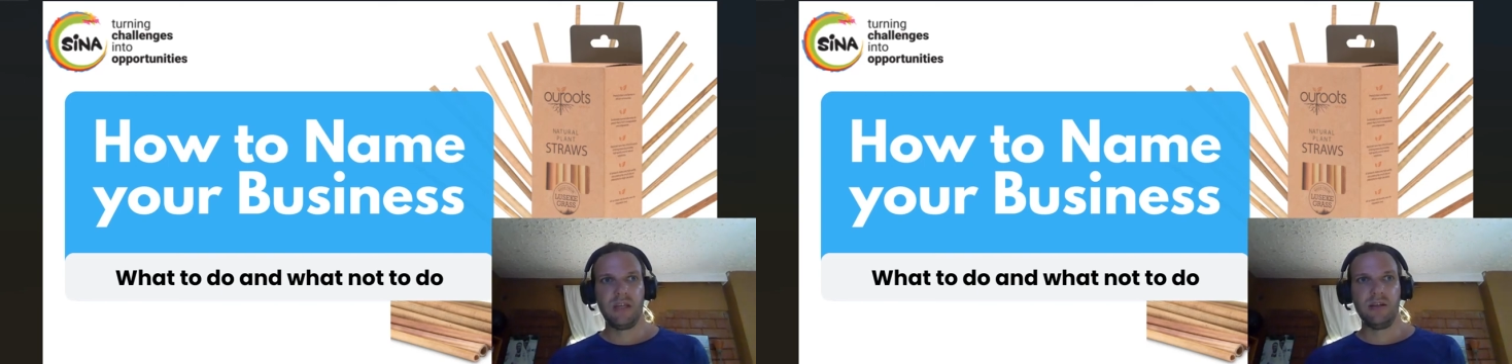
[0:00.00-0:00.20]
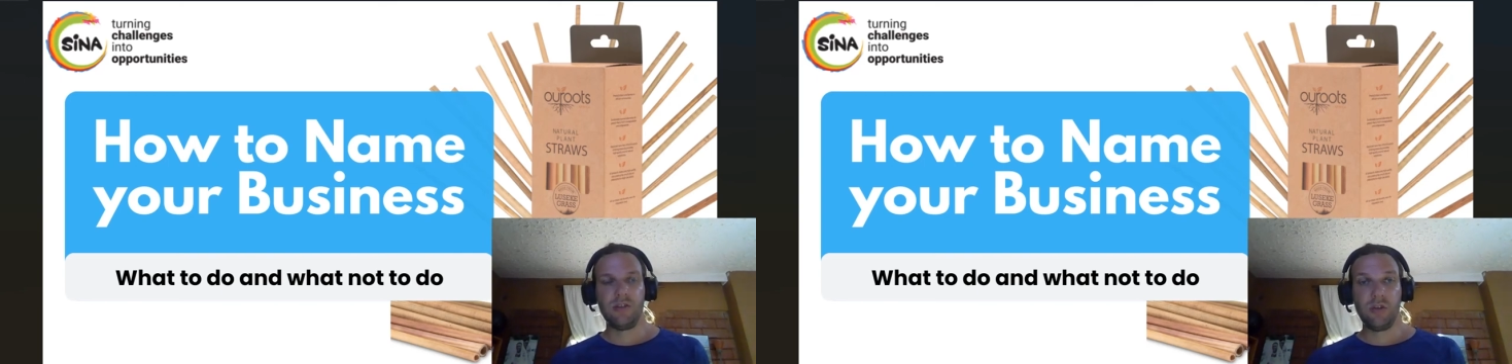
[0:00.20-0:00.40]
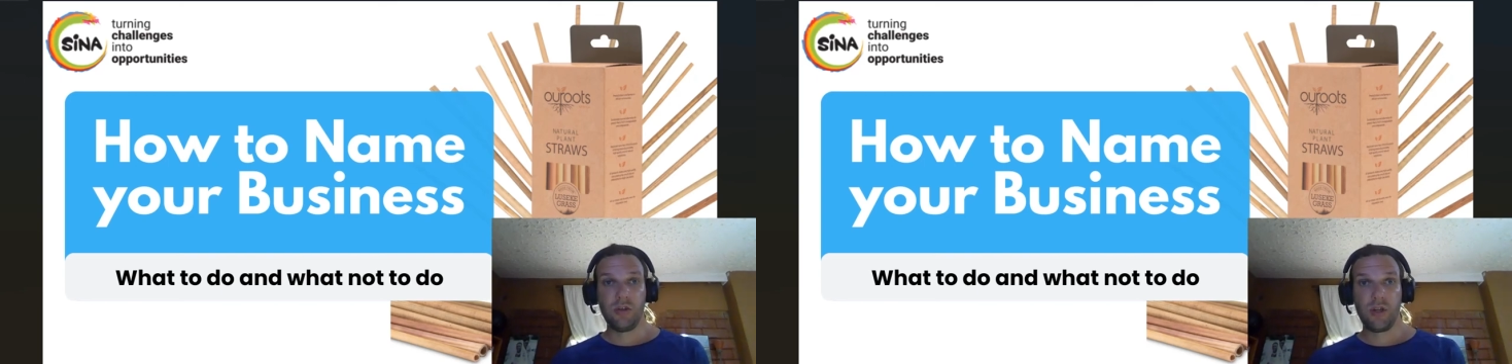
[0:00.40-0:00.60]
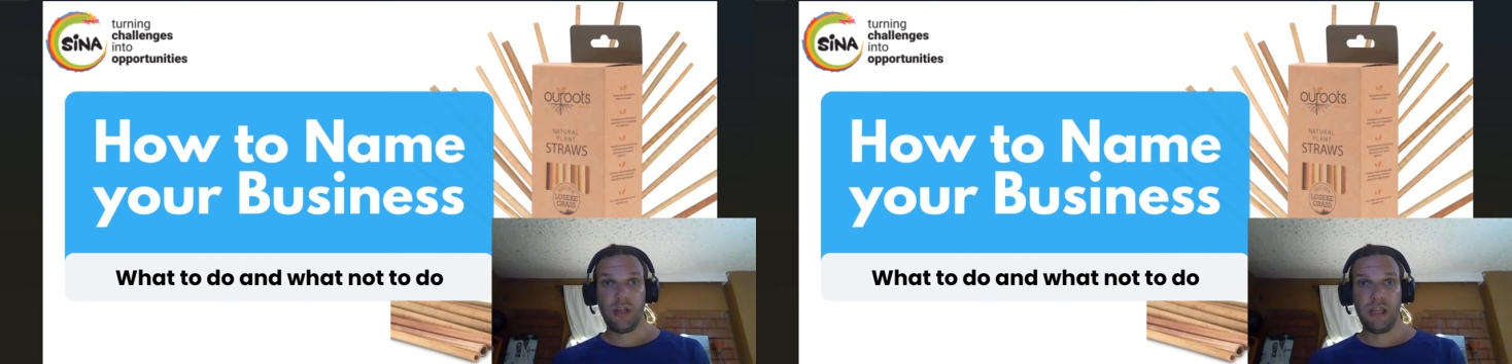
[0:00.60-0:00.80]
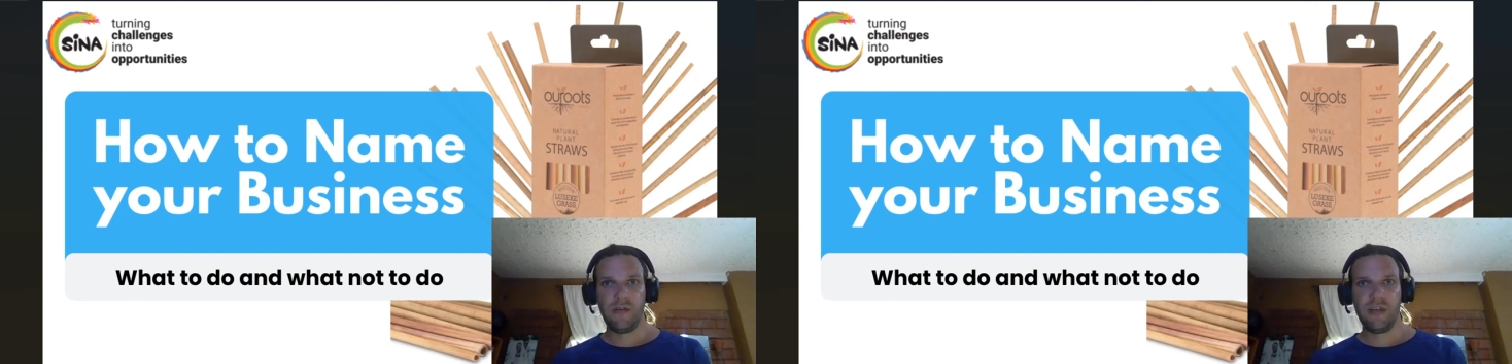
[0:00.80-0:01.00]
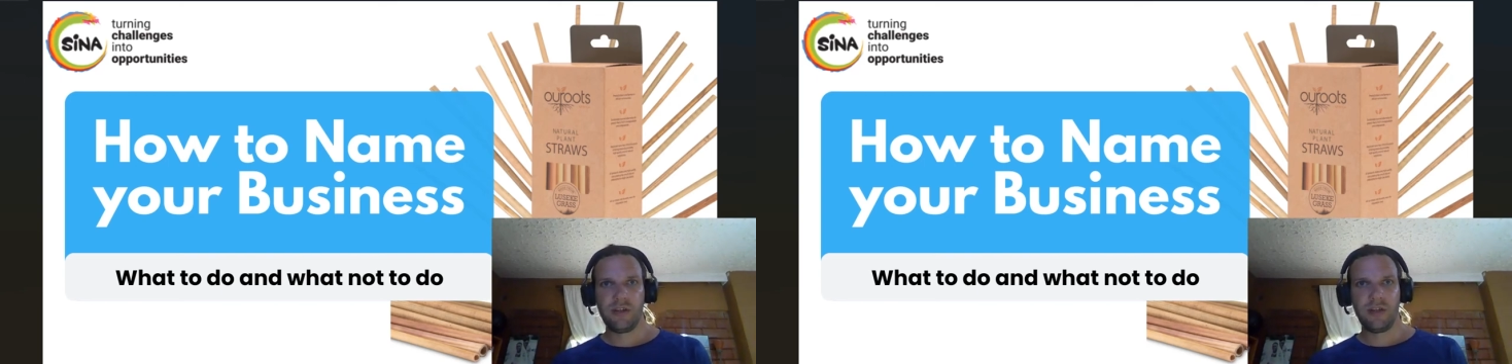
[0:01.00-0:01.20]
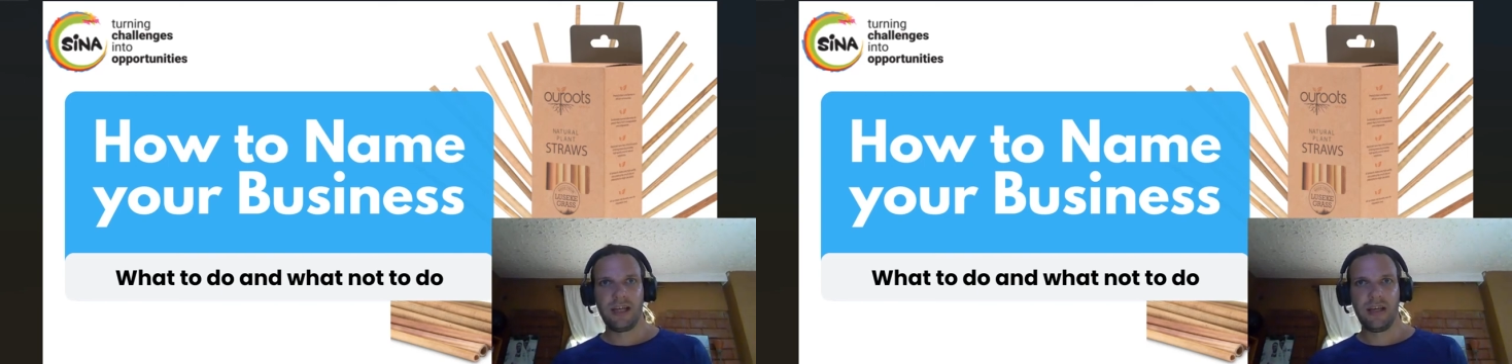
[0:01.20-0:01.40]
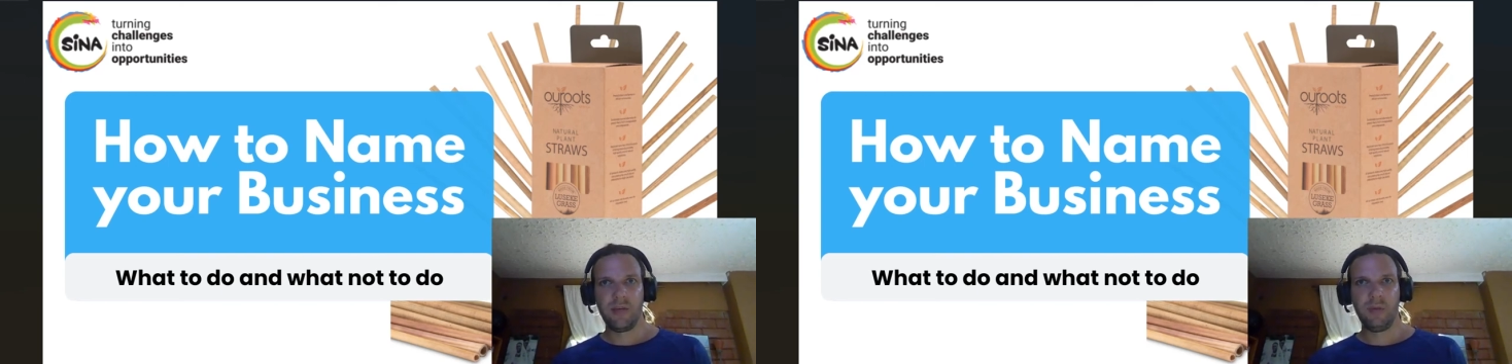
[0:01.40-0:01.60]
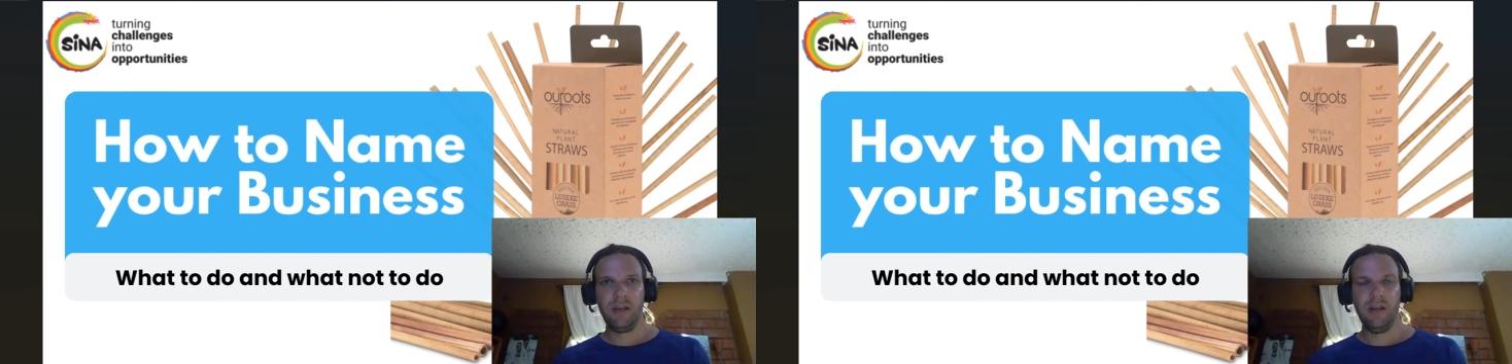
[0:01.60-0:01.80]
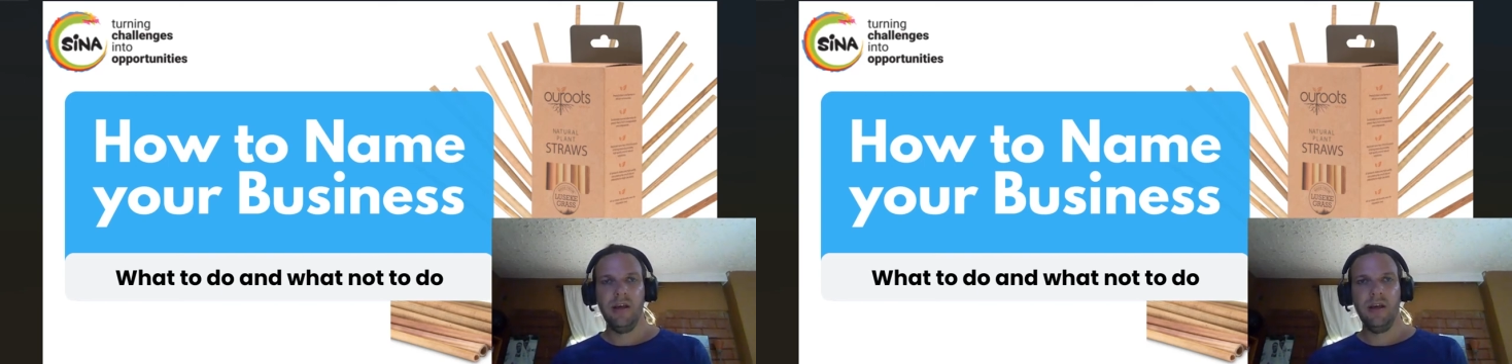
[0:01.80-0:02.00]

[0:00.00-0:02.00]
the Social Innovation Academy,